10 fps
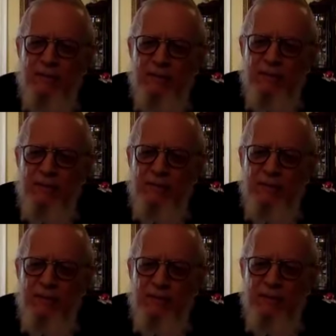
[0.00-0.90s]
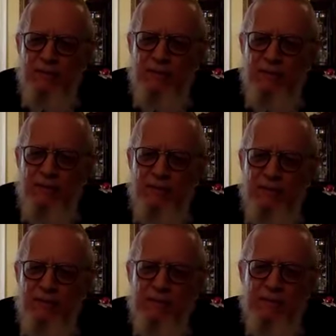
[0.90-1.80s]

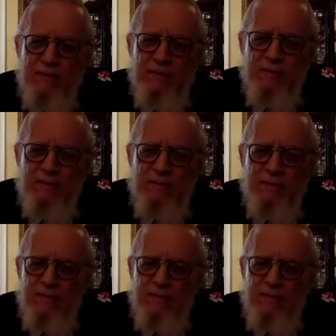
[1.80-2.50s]
Nothing is said.